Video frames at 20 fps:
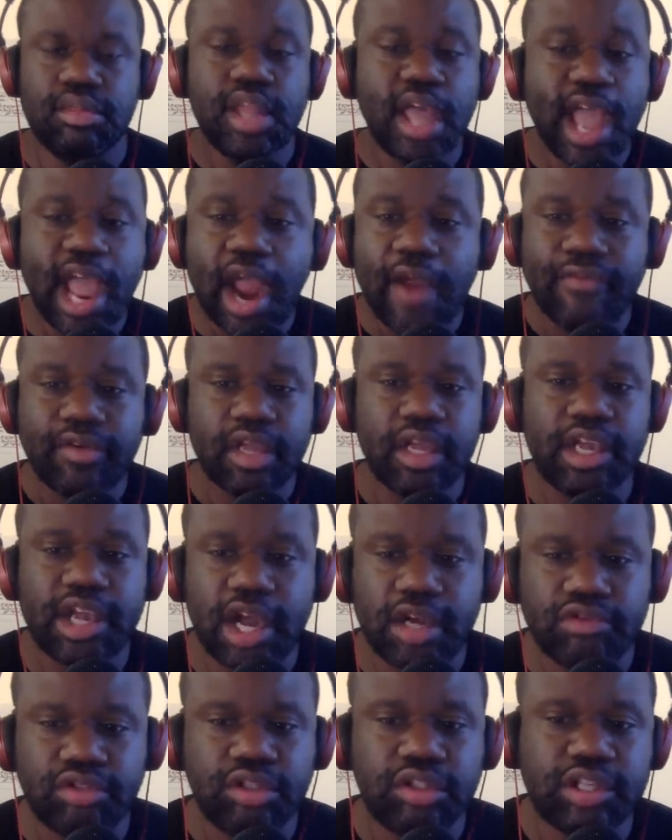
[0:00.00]
African
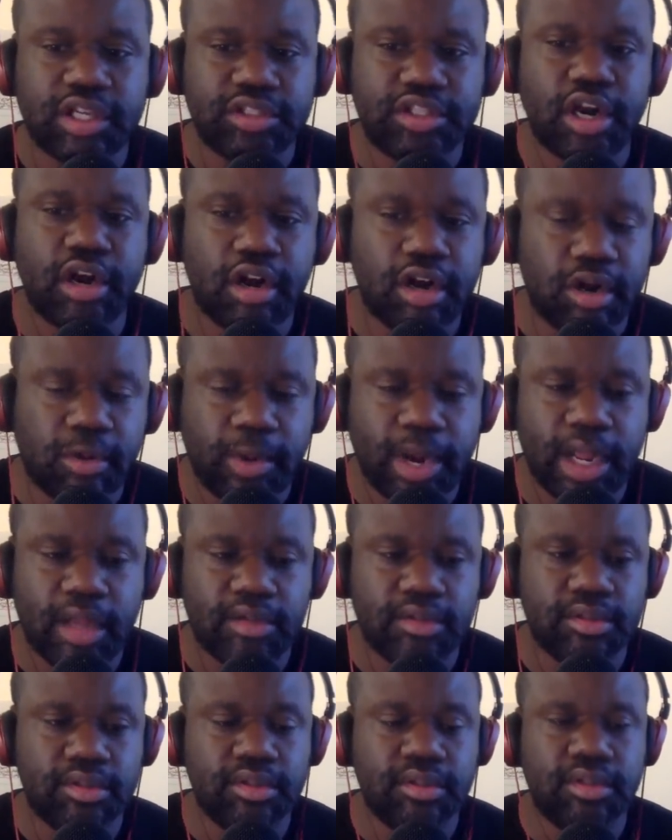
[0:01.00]
countries can turn it
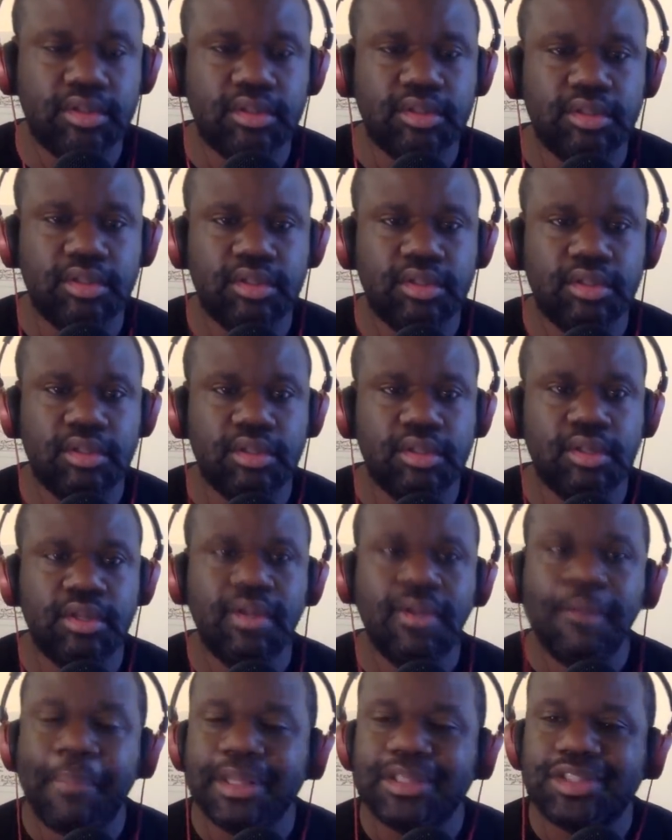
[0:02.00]
around.
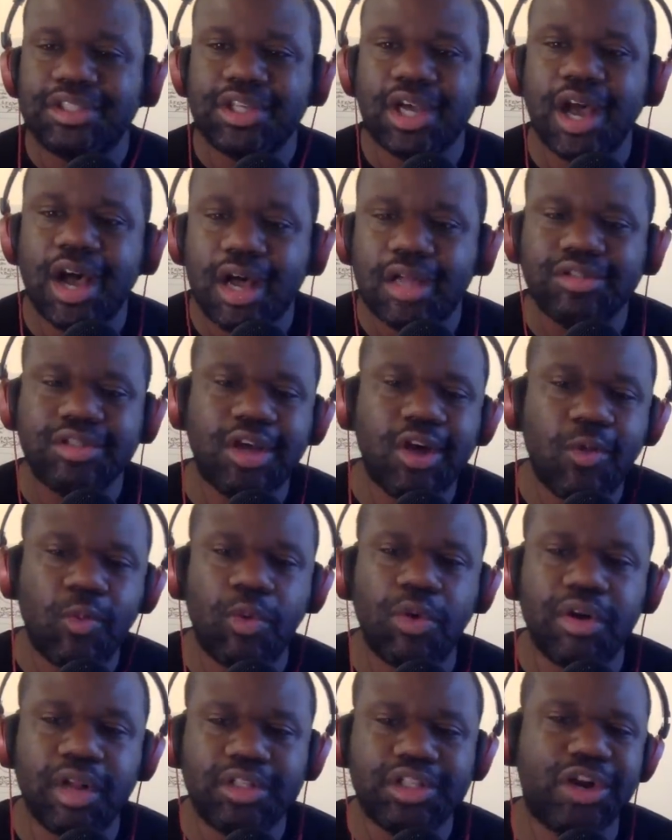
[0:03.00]
But y'all don't
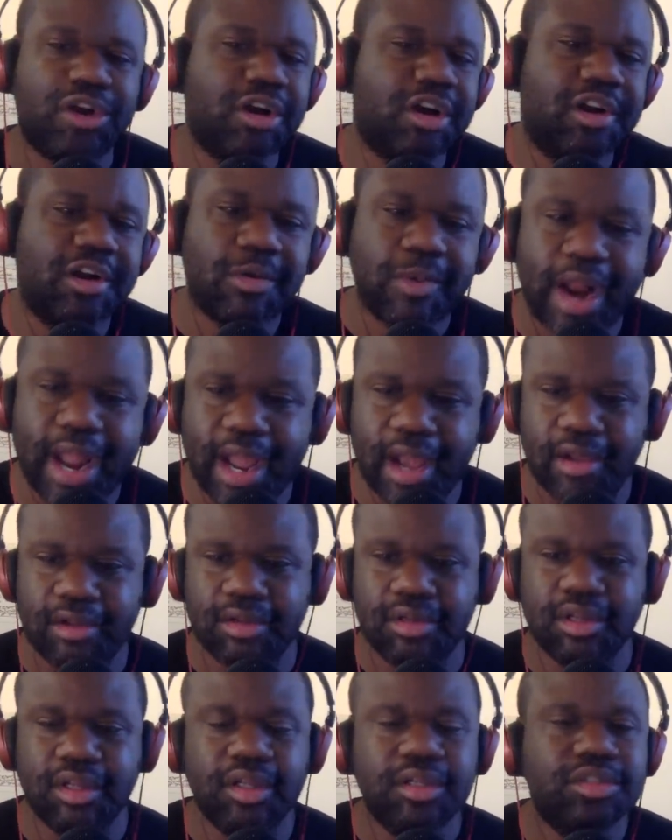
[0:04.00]
want to turn it around.
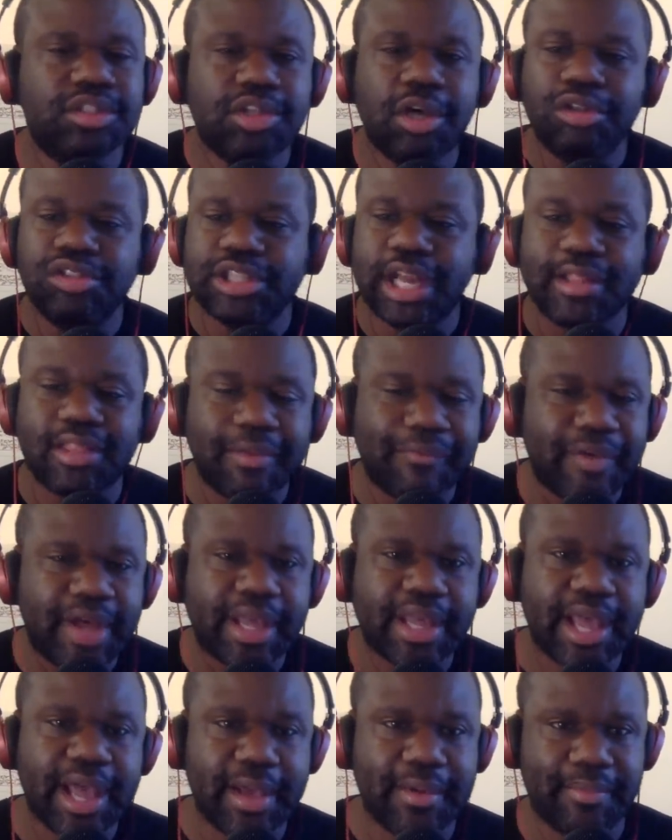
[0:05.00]
So shut the
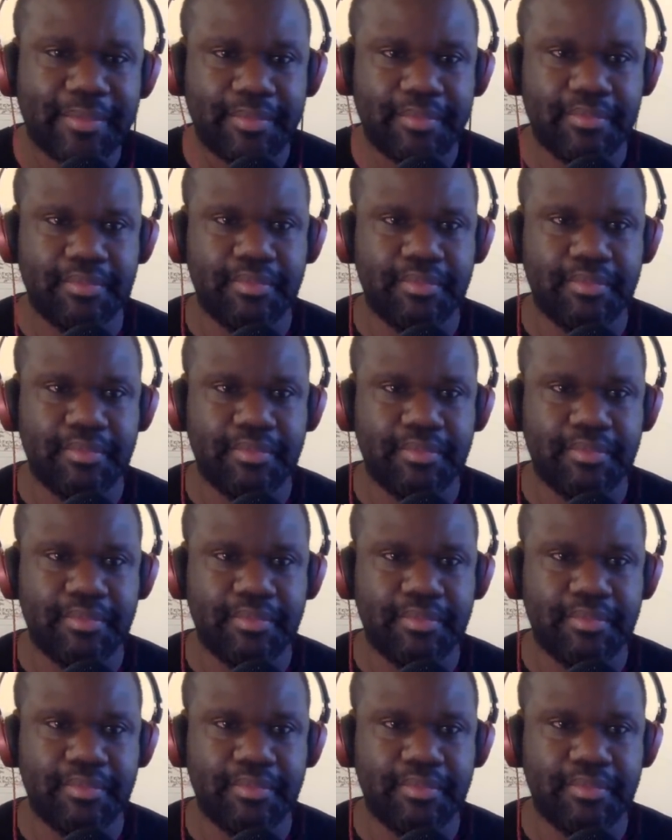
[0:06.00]
fuck up.